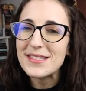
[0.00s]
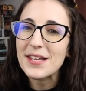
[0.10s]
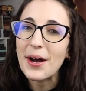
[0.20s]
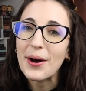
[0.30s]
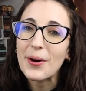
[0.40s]

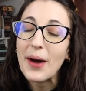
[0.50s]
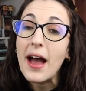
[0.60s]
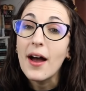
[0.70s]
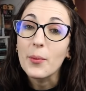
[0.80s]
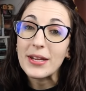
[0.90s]
So
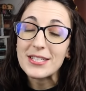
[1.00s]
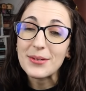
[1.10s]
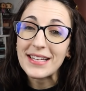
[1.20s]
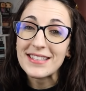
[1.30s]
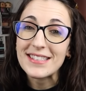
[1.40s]
we
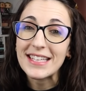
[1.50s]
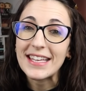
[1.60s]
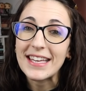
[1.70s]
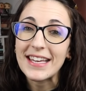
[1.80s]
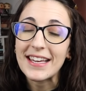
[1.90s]
do get to
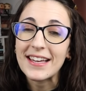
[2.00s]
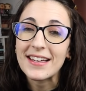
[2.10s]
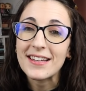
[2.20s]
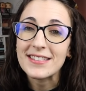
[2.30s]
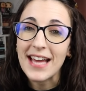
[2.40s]
see